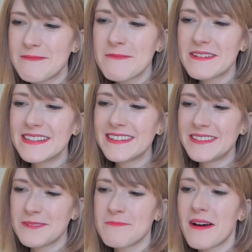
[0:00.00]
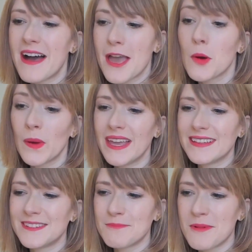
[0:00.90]
We went to buy
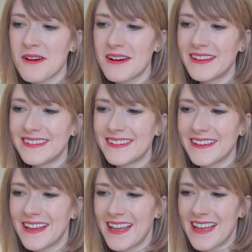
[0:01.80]
wigs, but uh,